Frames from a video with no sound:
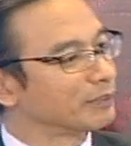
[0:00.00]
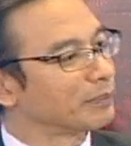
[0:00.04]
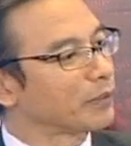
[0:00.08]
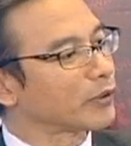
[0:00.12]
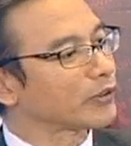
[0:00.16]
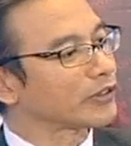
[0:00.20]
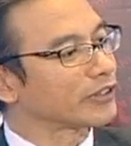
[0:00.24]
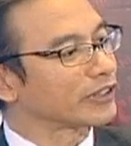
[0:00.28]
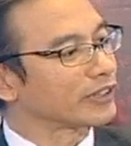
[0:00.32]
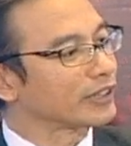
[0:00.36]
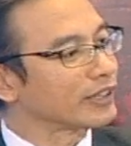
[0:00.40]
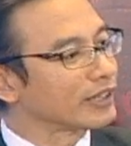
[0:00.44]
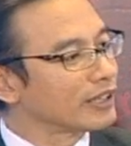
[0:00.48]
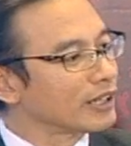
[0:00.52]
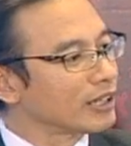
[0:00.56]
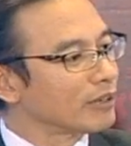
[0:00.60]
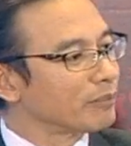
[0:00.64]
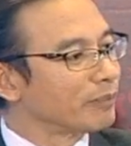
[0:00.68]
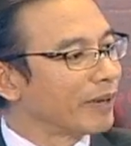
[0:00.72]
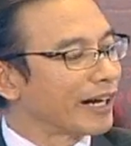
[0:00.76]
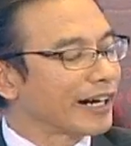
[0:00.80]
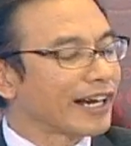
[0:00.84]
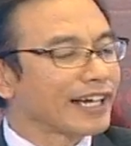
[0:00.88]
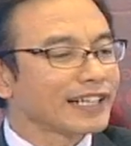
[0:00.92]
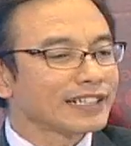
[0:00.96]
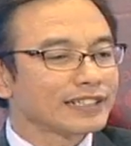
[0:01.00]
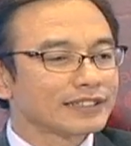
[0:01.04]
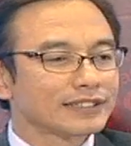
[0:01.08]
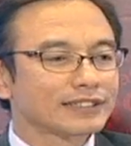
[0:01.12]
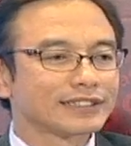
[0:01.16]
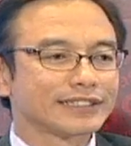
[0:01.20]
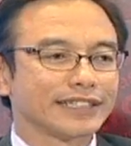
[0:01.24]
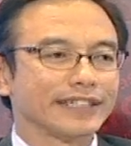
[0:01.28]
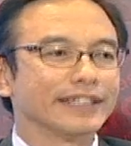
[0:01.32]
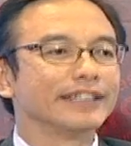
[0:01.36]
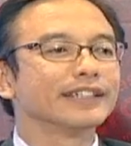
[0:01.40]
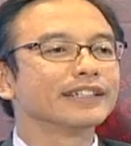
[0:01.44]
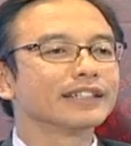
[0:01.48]
important. But I
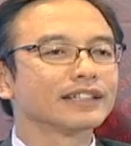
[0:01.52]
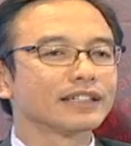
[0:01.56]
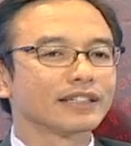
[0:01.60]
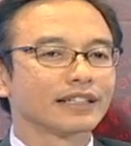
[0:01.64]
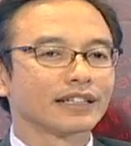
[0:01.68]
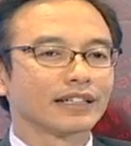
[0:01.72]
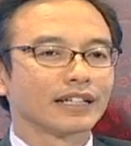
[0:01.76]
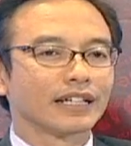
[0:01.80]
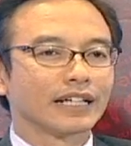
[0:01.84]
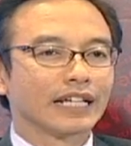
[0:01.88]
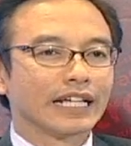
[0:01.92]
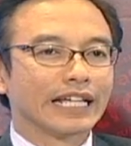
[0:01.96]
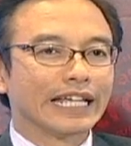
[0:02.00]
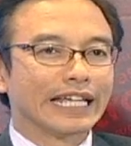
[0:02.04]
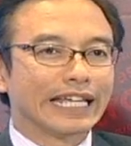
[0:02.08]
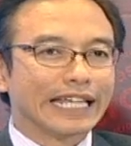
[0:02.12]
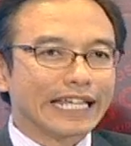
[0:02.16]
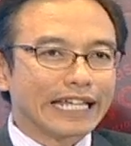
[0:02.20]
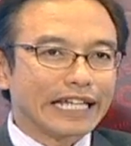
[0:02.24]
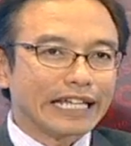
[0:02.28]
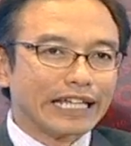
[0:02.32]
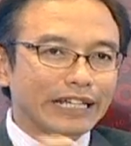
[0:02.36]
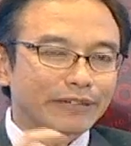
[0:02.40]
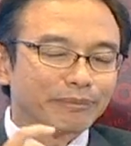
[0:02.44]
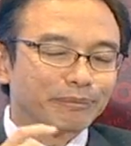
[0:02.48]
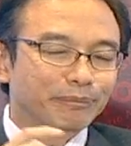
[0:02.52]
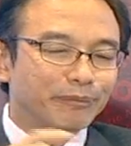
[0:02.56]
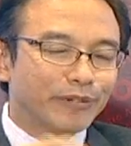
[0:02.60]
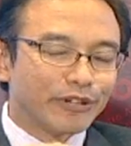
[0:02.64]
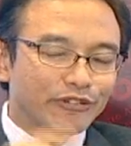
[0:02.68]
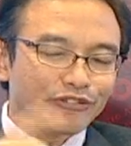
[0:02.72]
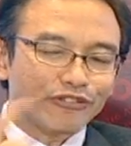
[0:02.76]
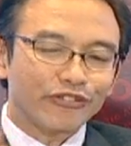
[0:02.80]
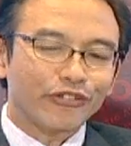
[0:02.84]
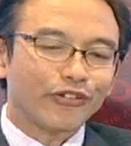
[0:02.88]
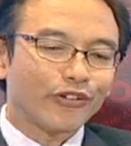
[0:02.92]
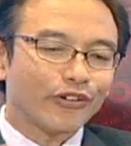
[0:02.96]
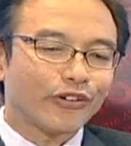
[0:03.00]
say,
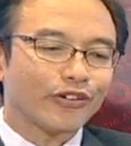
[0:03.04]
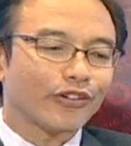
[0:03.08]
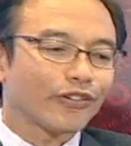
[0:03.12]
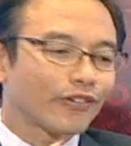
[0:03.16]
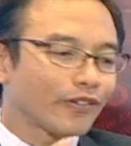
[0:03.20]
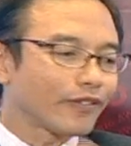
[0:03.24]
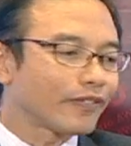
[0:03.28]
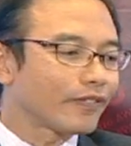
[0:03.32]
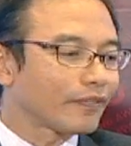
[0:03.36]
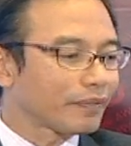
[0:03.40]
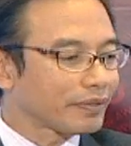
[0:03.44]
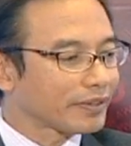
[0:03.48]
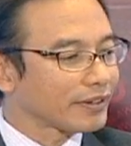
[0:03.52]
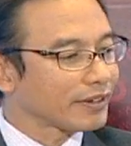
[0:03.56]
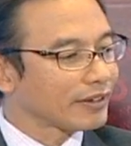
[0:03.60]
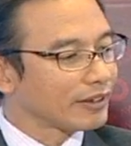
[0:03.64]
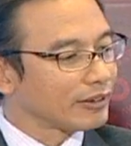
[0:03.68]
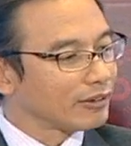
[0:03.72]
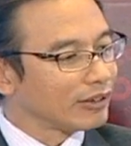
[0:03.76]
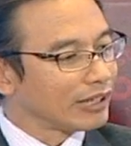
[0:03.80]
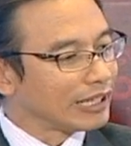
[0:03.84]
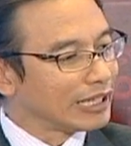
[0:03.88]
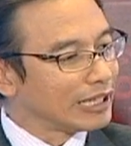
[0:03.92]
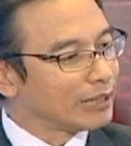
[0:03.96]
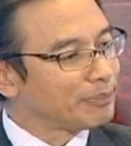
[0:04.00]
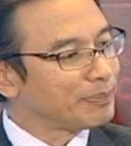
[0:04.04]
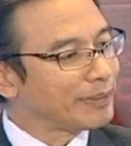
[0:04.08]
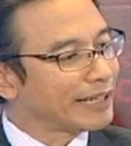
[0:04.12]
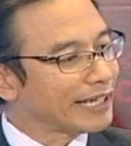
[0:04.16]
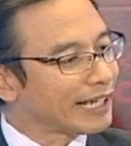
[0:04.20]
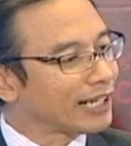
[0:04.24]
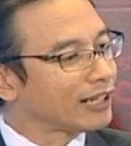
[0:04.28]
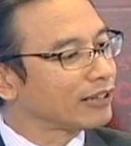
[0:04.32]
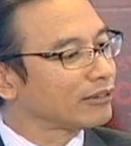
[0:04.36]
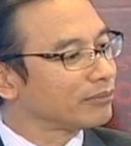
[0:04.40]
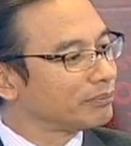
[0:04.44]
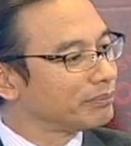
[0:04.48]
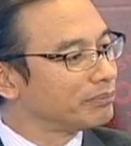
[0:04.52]
before
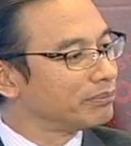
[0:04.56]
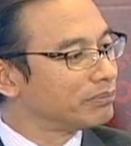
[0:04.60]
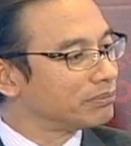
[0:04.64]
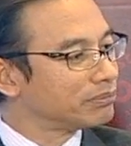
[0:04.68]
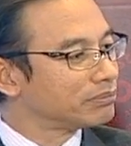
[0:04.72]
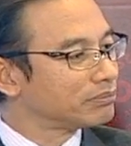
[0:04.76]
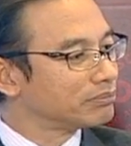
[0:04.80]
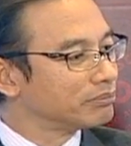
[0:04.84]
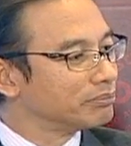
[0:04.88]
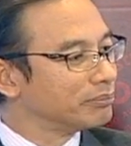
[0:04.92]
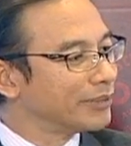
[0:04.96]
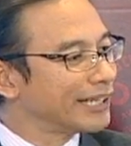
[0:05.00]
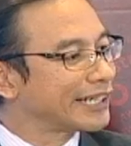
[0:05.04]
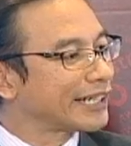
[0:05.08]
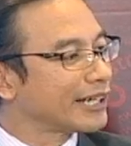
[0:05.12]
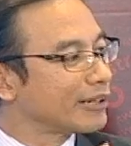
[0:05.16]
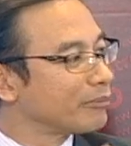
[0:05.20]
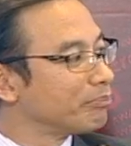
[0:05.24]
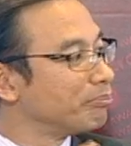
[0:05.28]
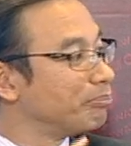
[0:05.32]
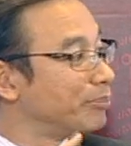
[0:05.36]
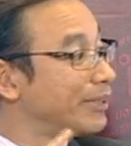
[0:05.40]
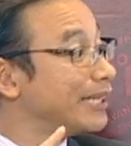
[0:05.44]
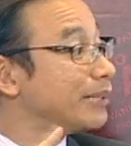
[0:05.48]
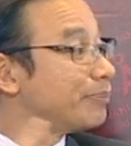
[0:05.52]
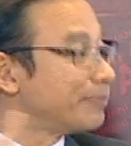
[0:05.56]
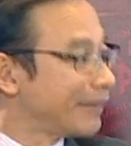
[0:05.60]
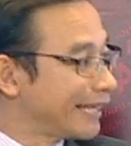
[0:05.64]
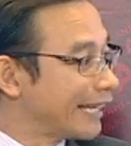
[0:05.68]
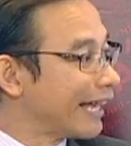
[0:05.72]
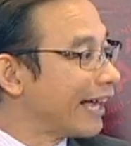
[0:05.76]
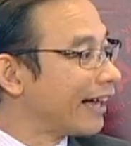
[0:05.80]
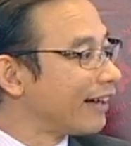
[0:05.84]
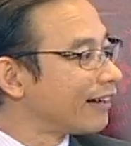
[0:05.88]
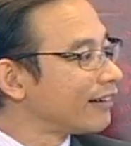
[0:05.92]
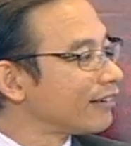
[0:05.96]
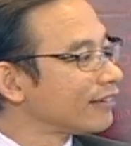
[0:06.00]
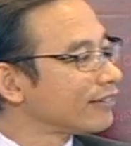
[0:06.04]
EPL became
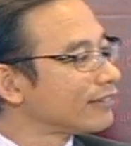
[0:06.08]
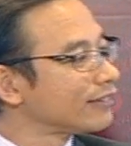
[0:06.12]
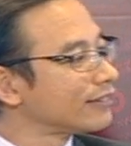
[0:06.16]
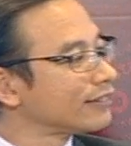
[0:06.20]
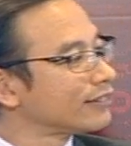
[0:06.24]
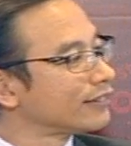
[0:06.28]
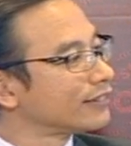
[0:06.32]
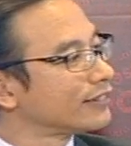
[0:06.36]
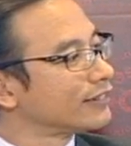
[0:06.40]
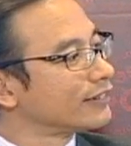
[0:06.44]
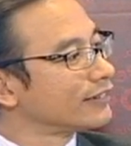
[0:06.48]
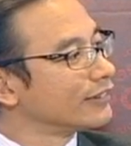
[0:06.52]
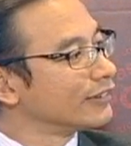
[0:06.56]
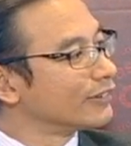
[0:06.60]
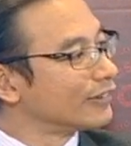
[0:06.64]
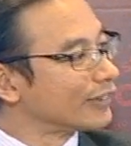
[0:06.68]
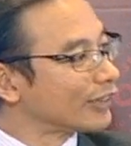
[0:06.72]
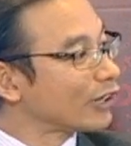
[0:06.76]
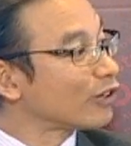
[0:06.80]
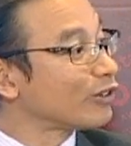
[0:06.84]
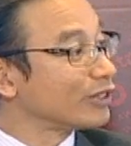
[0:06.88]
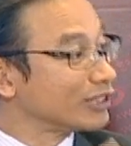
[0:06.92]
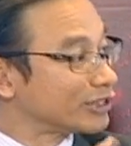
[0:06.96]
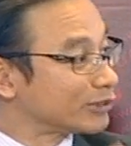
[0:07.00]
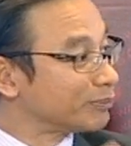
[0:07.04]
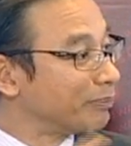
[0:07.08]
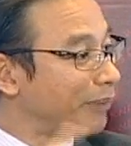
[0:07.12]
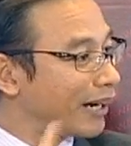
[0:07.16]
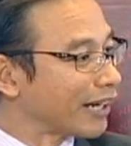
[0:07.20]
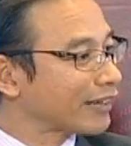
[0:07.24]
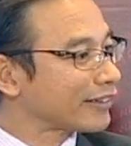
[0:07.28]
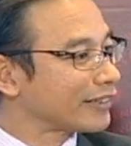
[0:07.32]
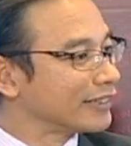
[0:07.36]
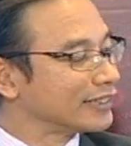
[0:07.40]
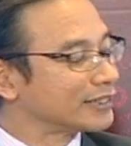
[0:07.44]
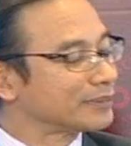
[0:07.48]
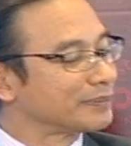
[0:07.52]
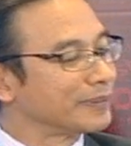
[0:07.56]
BPL, now it's
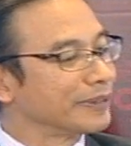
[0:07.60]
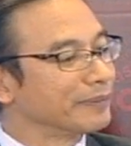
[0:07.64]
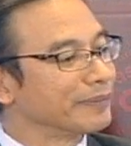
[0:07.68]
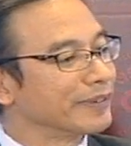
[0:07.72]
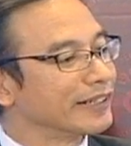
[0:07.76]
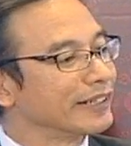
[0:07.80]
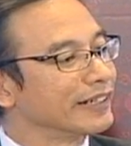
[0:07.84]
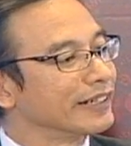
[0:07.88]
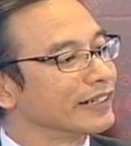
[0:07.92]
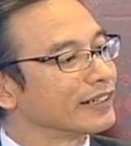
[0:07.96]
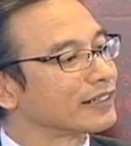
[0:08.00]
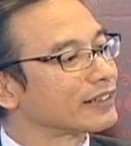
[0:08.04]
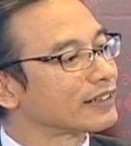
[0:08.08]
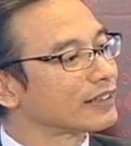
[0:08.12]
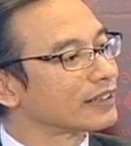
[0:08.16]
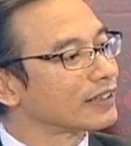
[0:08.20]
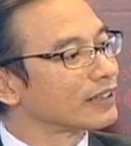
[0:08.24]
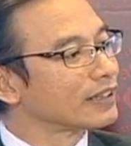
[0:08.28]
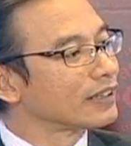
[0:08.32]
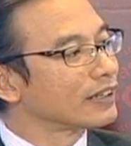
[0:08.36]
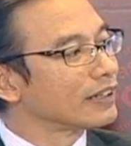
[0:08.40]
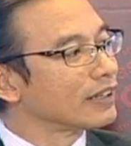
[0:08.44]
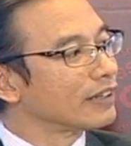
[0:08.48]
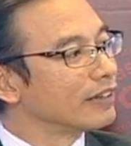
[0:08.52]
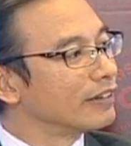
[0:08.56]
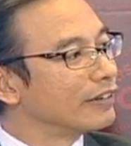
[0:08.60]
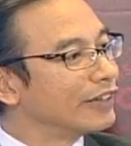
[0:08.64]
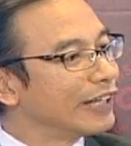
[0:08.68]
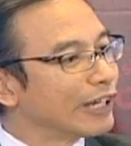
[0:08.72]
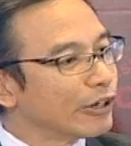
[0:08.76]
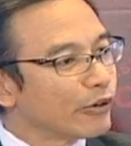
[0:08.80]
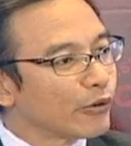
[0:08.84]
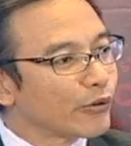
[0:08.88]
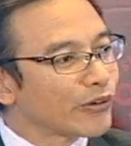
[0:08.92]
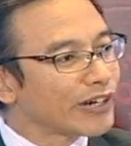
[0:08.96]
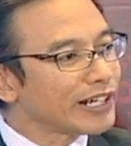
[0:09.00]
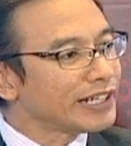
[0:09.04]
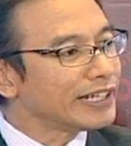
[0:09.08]
Barclays Premier League, they
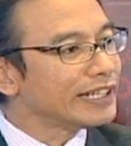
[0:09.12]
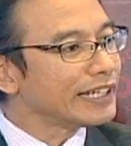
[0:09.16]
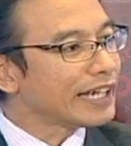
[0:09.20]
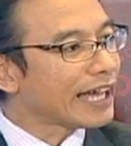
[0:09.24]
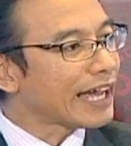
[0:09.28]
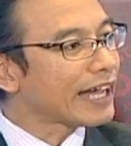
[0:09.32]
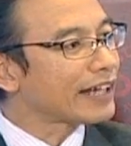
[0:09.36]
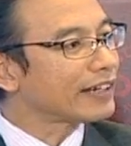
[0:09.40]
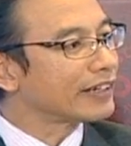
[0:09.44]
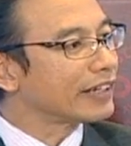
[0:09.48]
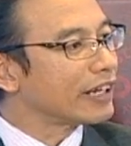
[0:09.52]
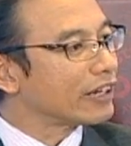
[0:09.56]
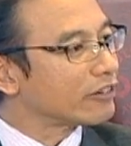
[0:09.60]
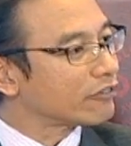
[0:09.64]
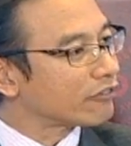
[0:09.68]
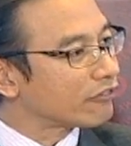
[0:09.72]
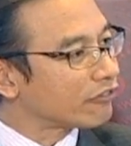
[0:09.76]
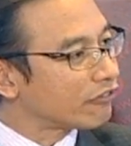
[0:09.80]
already had that